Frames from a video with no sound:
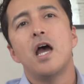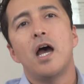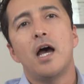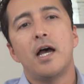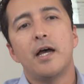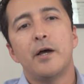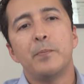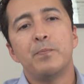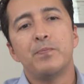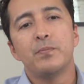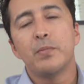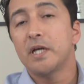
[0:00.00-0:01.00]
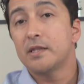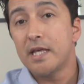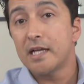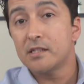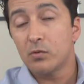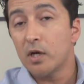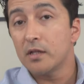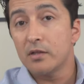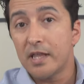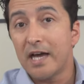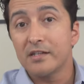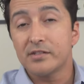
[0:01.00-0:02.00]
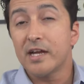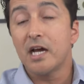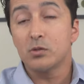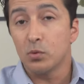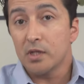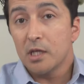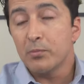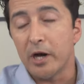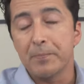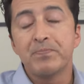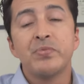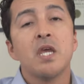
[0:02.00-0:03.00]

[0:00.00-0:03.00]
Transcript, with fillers: But that's one of the downsides with Libre.